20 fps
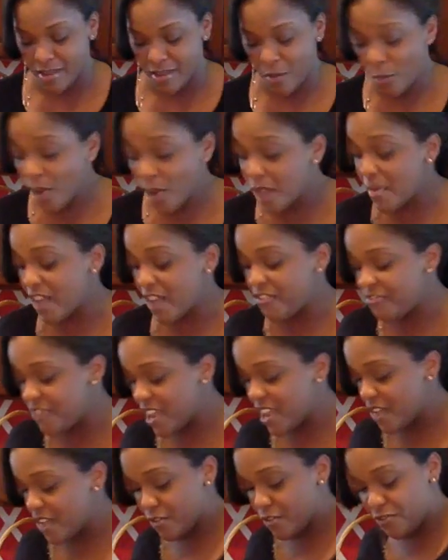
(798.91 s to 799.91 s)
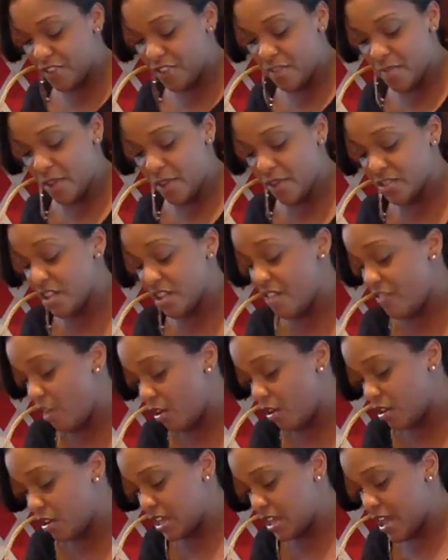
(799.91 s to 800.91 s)
One of my favorite females of
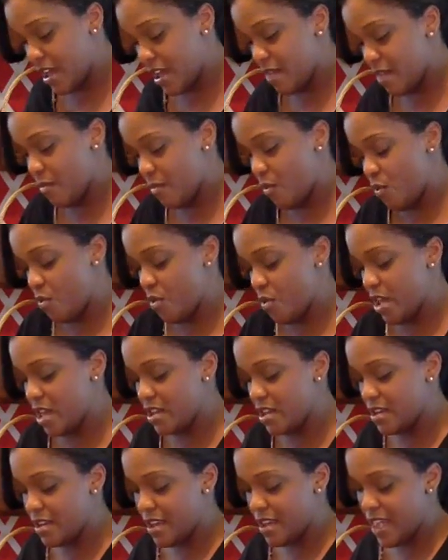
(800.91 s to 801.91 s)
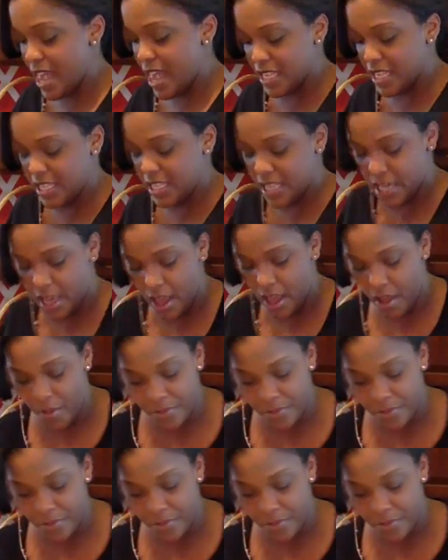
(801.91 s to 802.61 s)
all time on SNL.